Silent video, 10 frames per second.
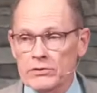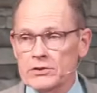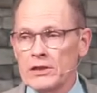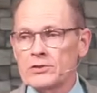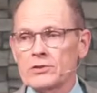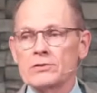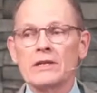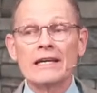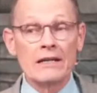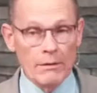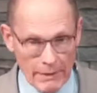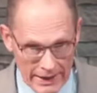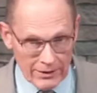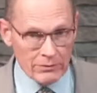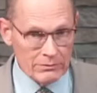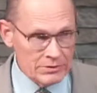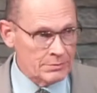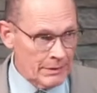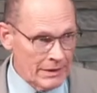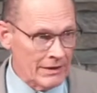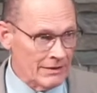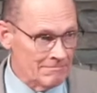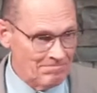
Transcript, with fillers: teachers in a manner of speaking.